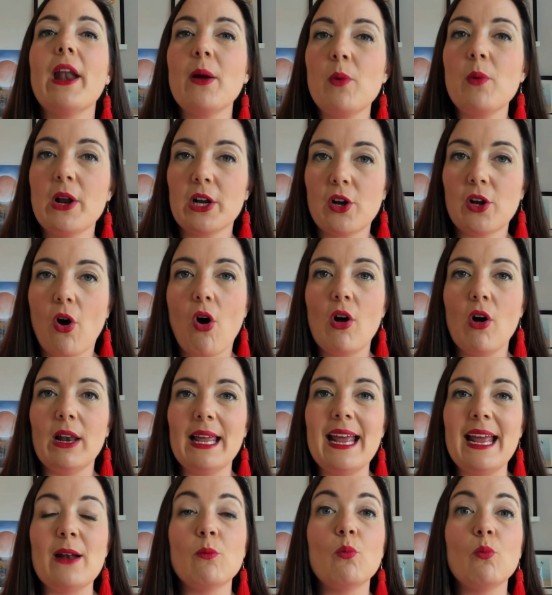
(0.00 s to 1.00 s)
I want to call
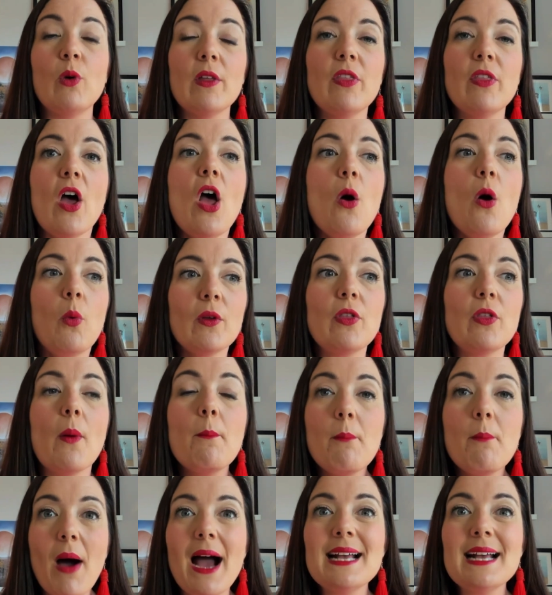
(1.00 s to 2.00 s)
in, with, with
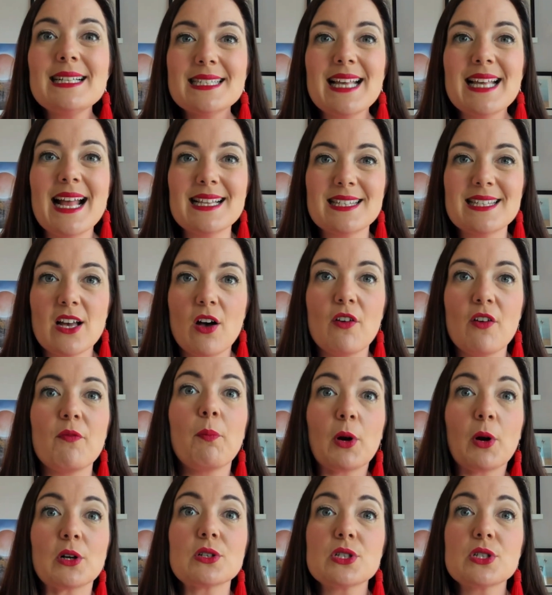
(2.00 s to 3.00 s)
my sense of
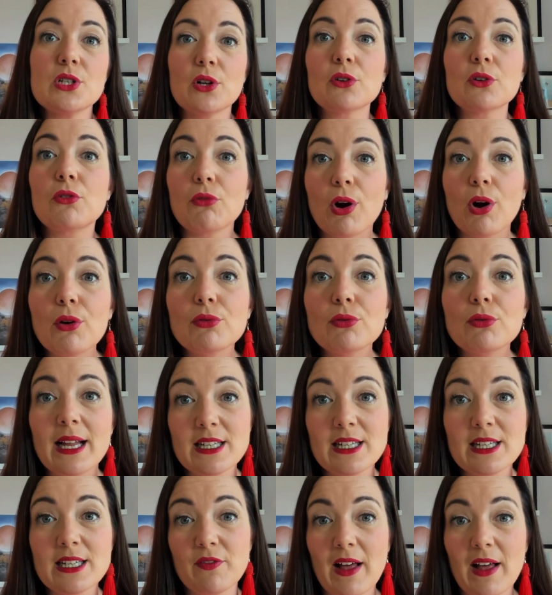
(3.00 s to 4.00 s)
personal growth
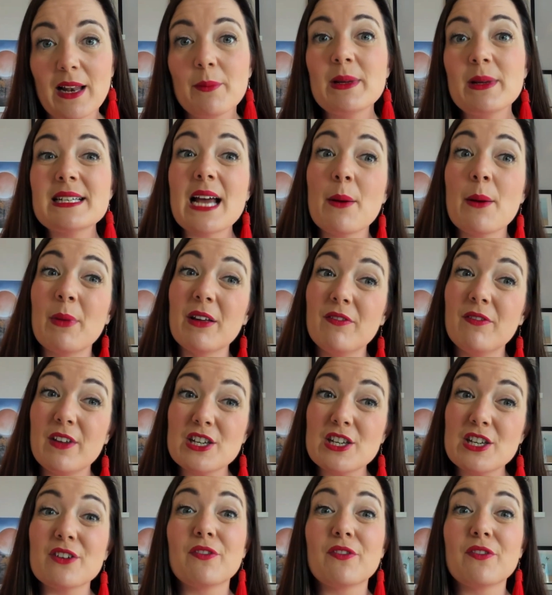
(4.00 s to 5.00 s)
and development and my
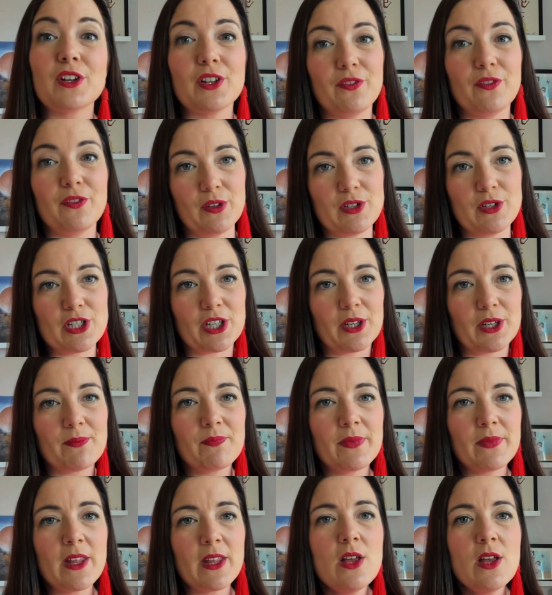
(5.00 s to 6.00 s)
vision for the future?
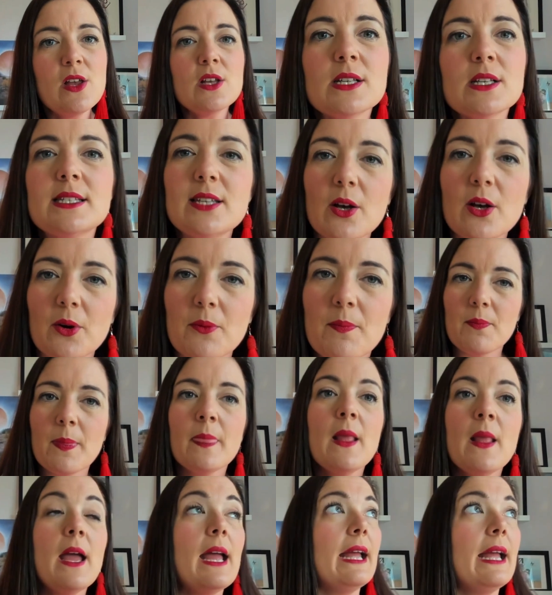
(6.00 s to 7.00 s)
So,
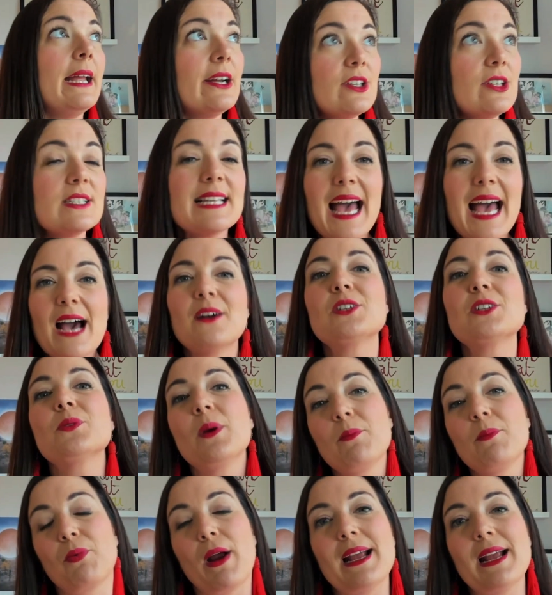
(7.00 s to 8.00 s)
Here's how to
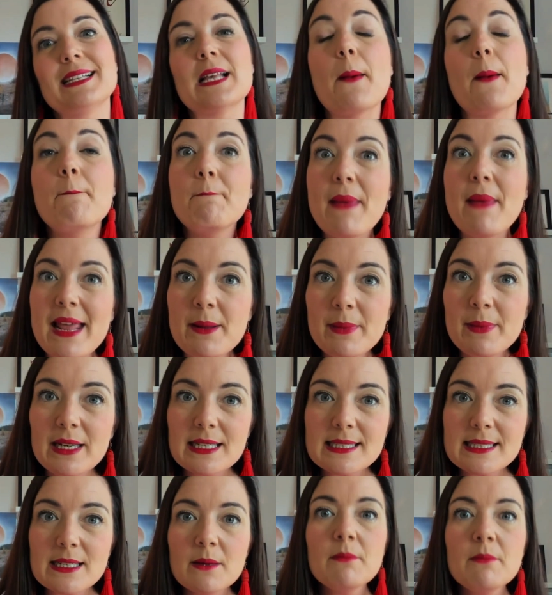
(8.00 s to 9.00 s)
embrace
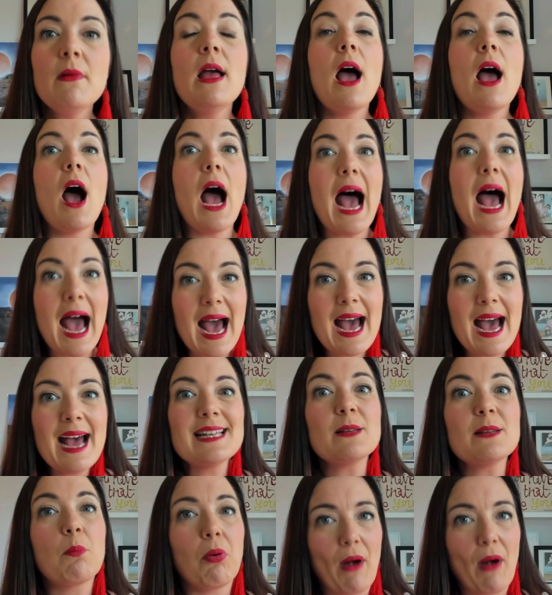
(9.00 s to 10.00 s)
minimalism
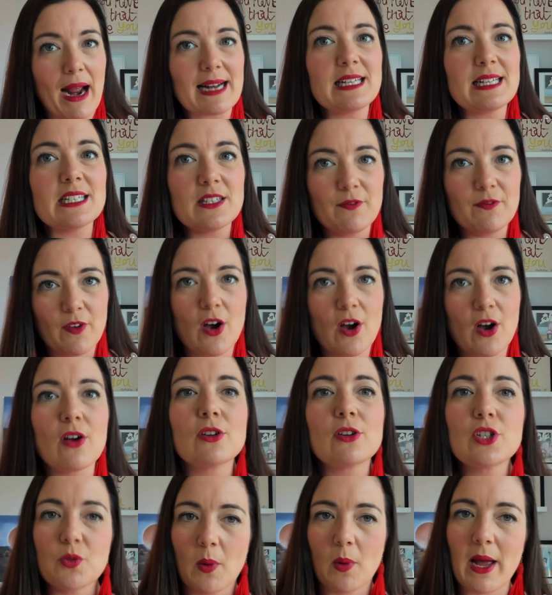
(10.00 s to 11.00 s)
and practice feng
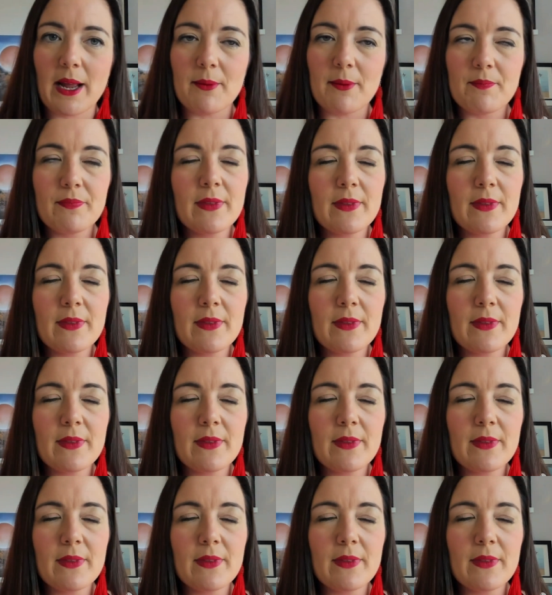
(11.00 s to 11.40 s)
shui.